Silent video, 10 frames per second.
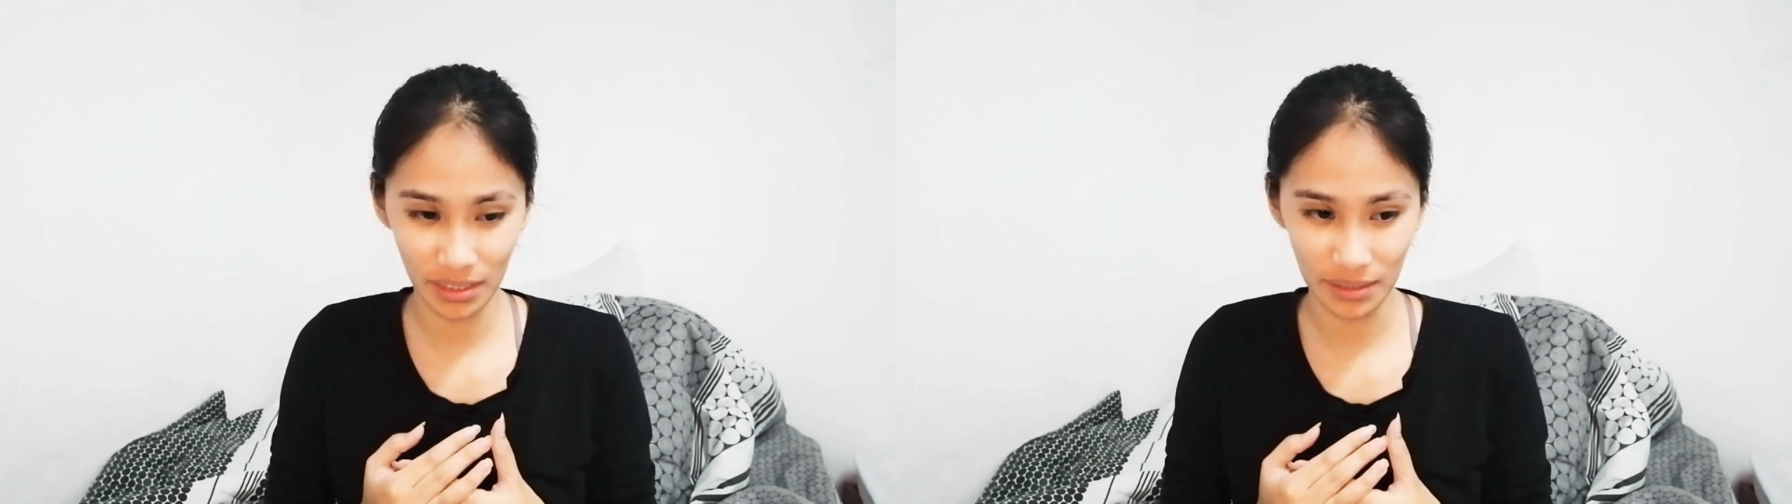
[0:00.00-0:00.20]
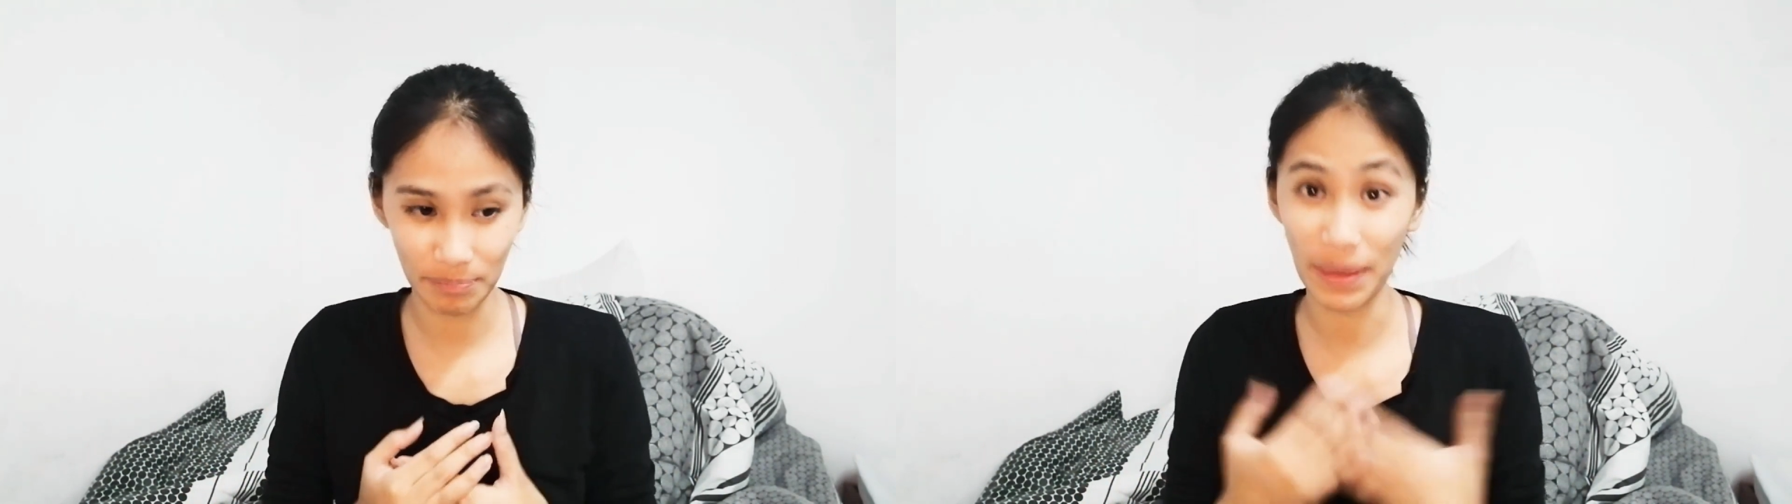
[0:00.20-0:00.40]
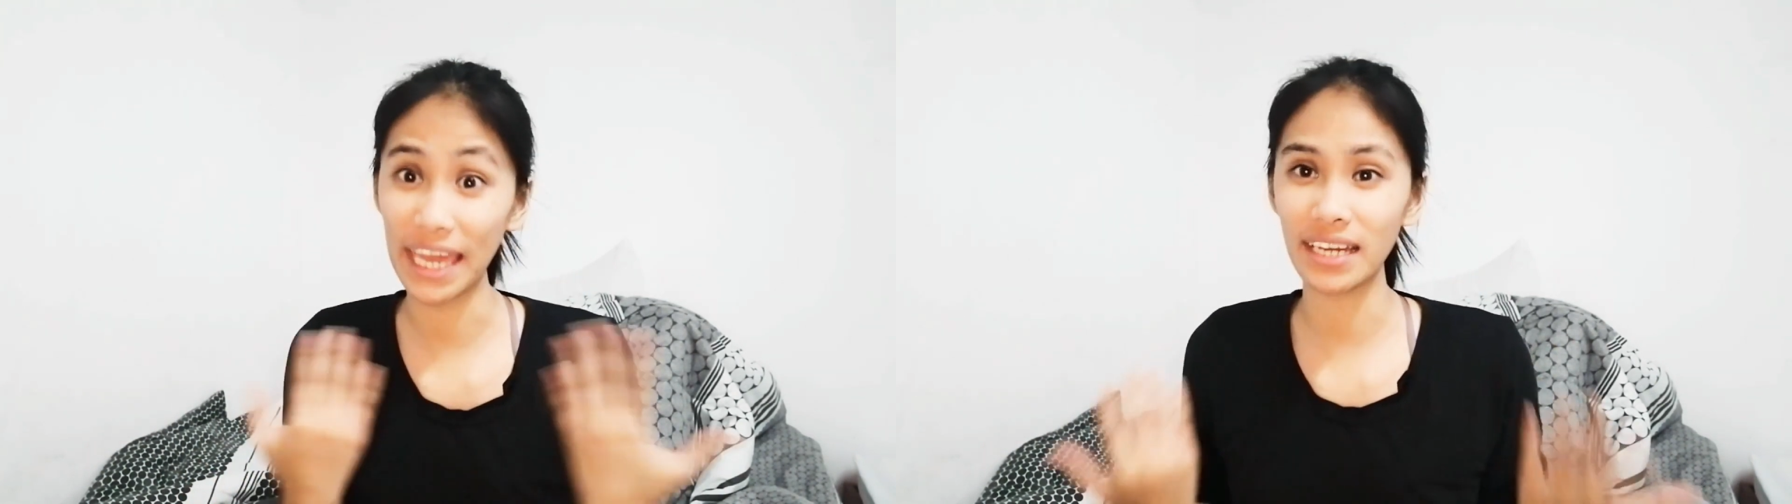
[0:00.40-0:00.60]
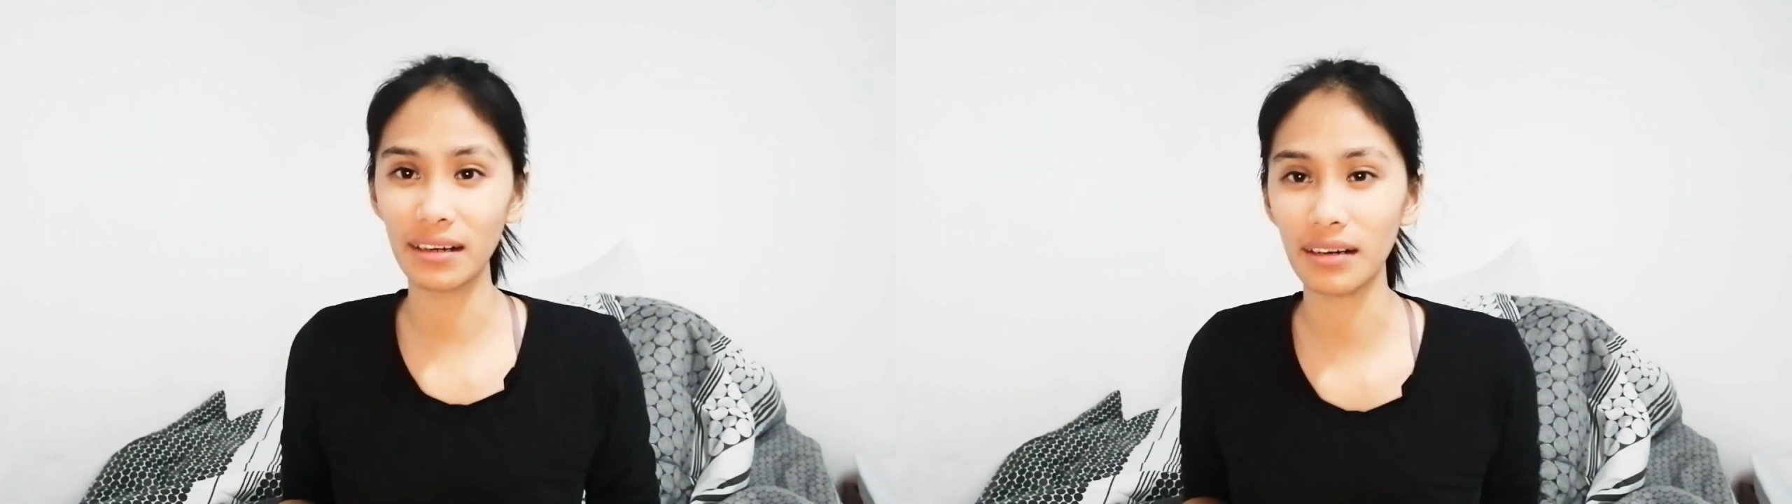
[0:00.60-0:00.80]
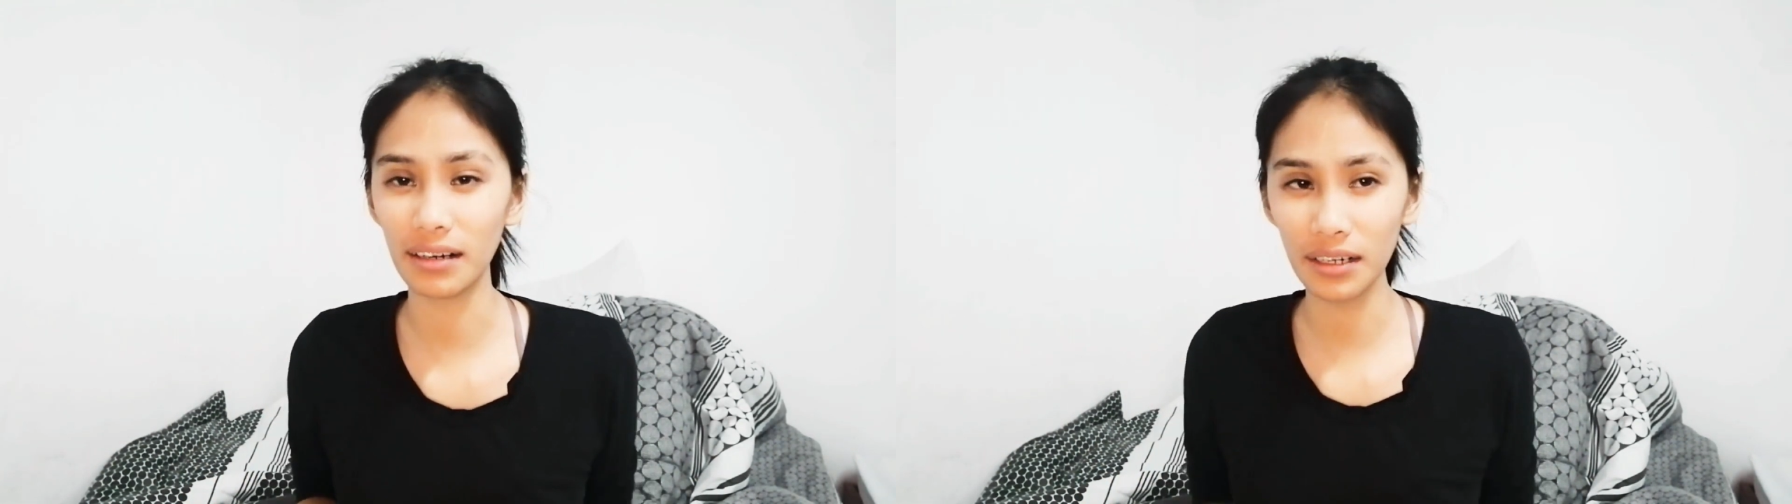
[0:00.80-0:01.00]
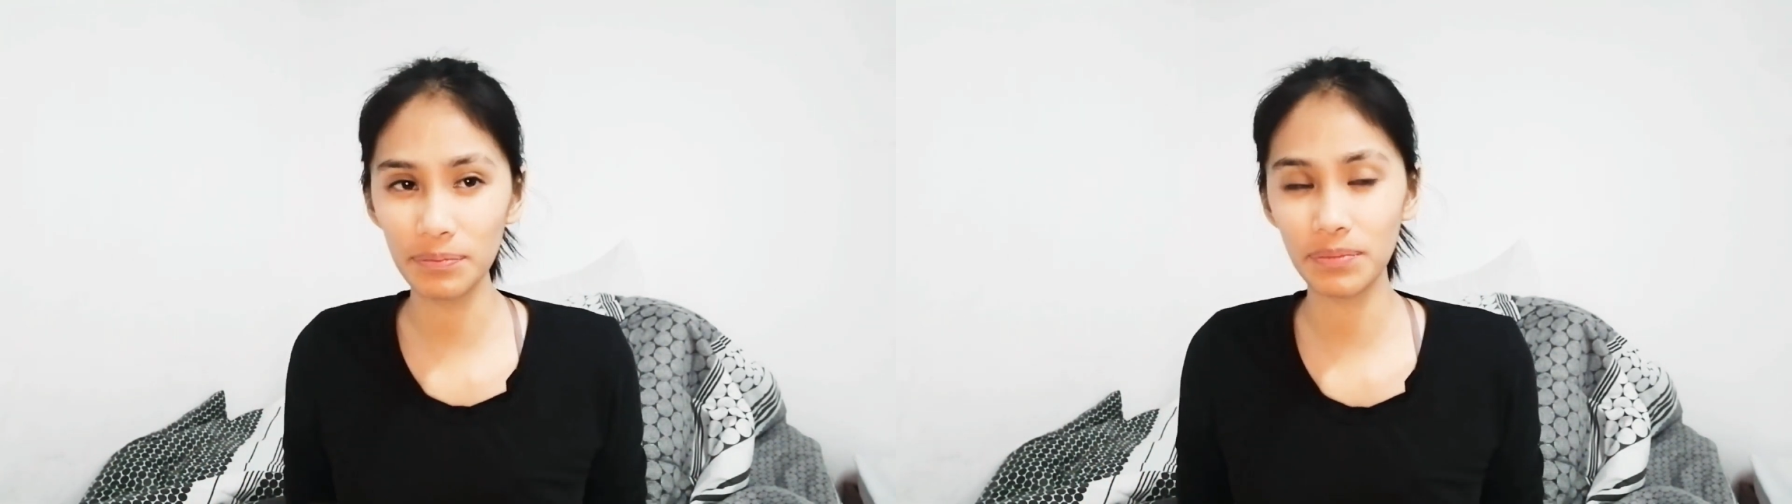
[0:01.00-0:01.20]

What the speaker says: makeup.